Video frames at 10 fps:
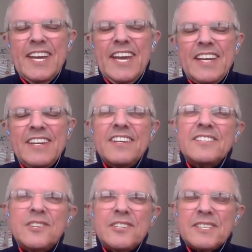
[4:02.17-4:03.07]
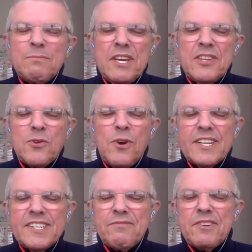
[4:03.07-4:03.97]
Indians use the beach
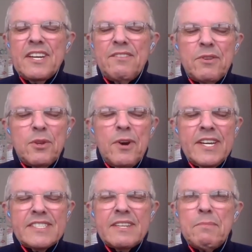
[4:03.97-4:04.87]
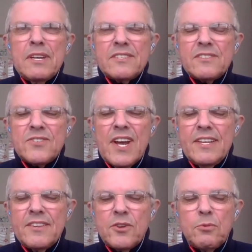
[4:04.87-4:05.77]
quite differently from the ways that most Australians do.